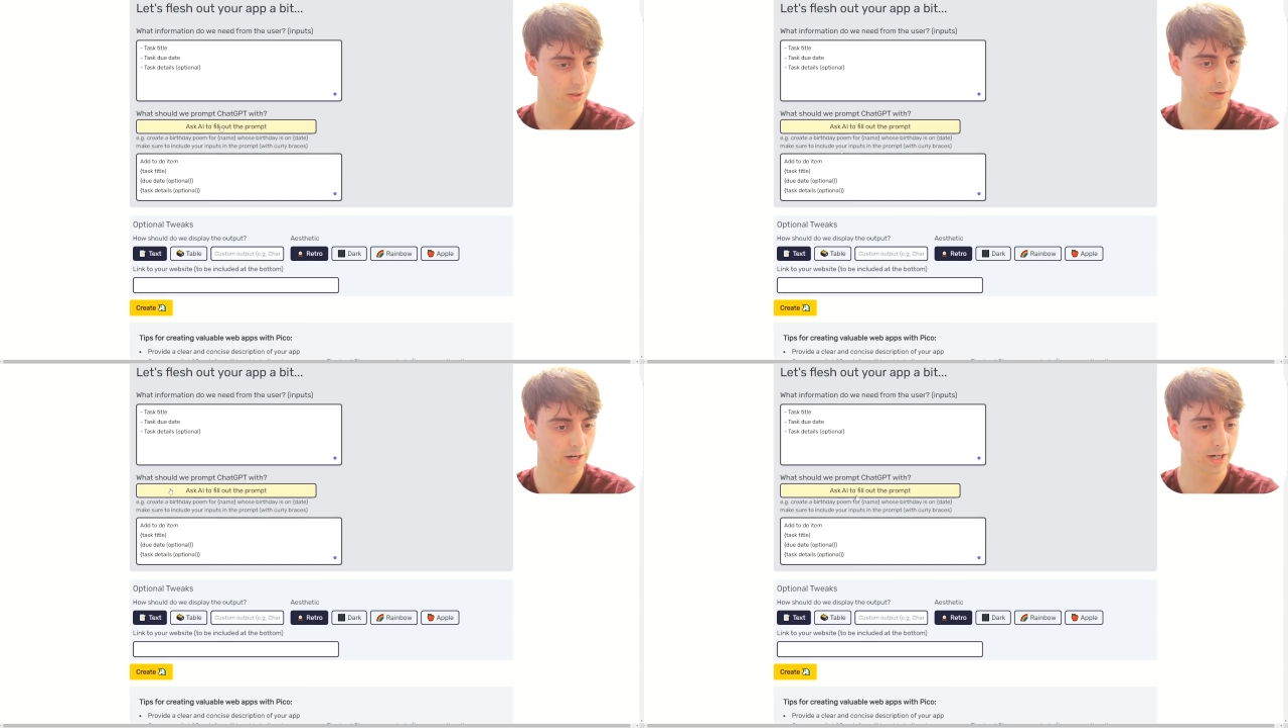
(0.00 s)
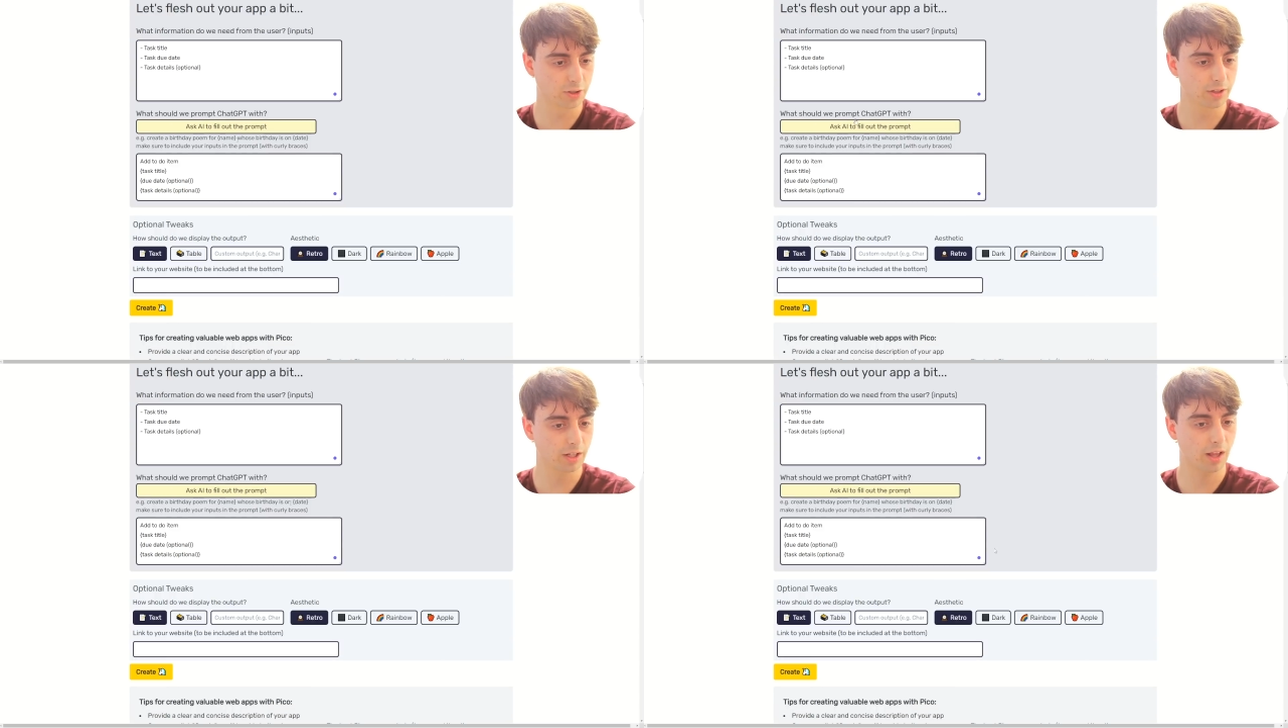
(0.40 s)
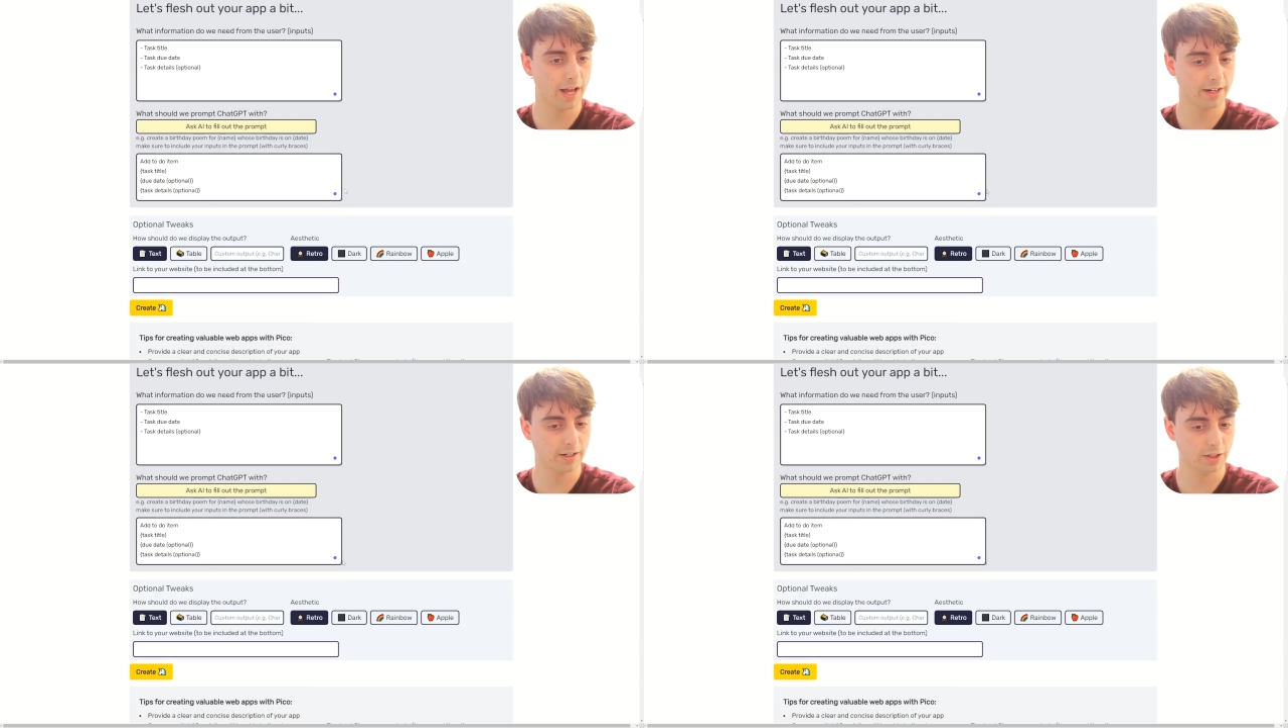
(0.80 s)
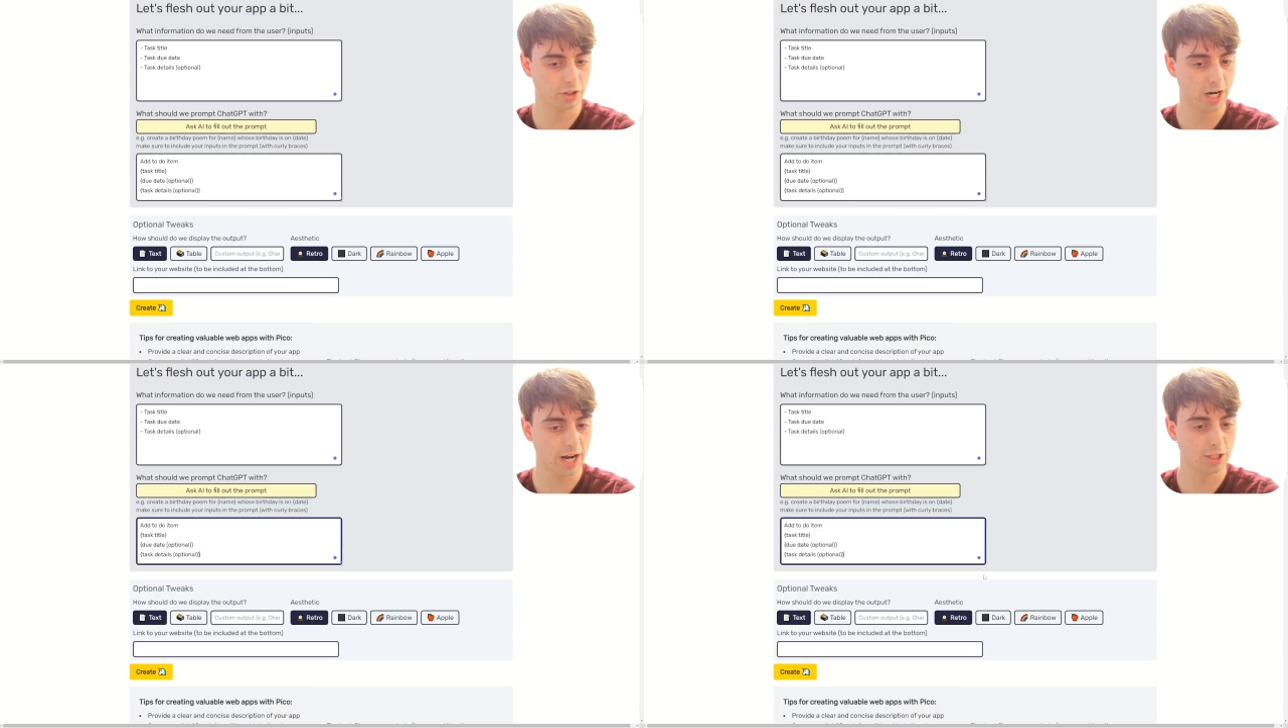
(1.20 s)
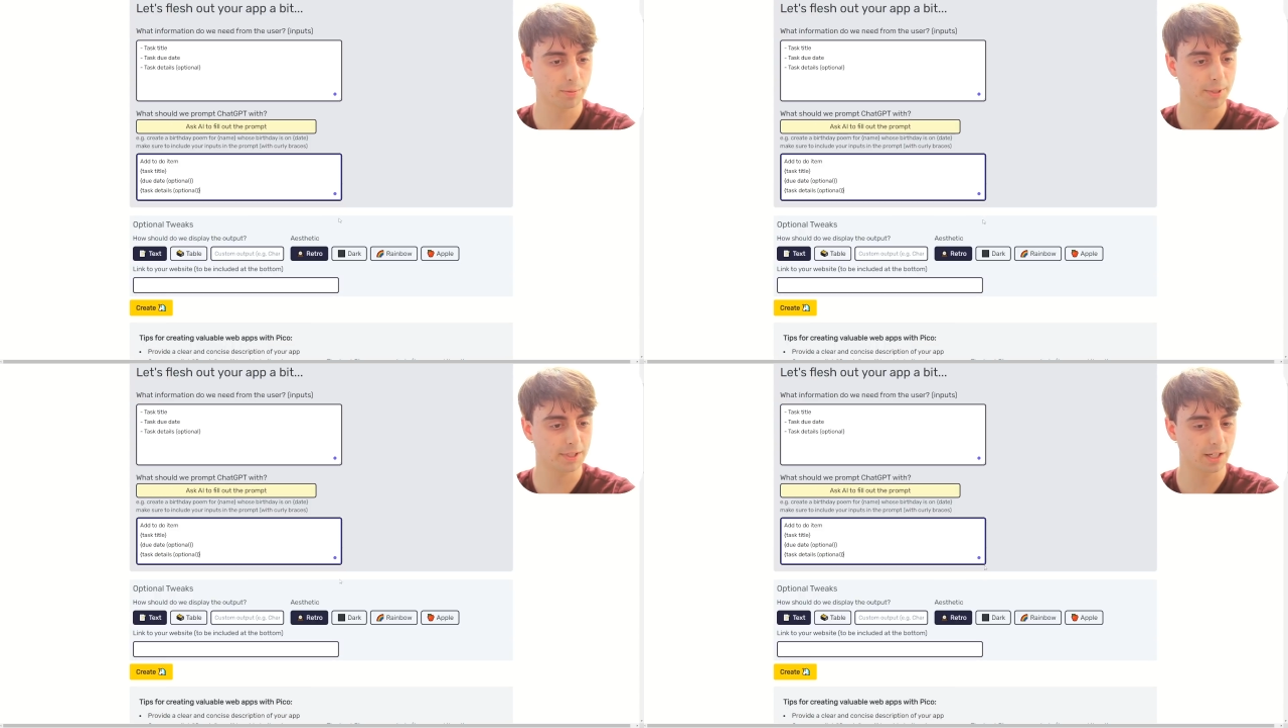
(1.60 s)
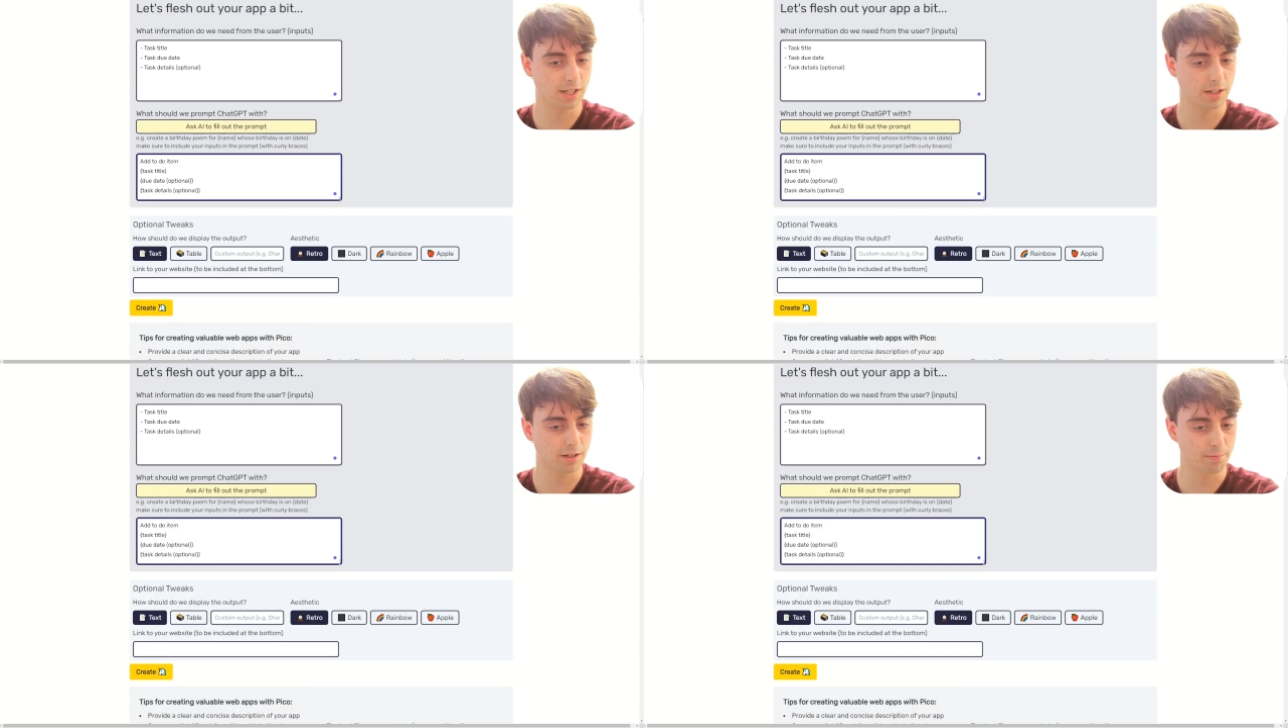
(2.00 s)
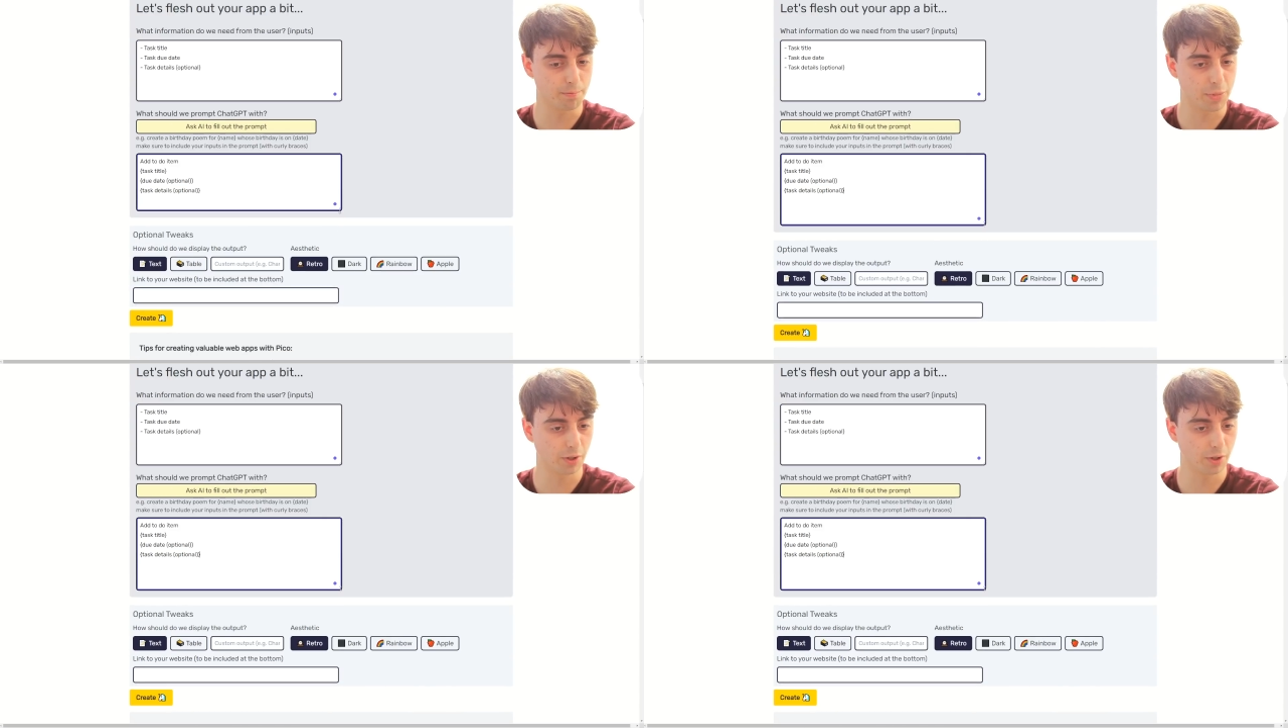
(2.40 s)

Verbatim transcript: You can actually let ChatGPT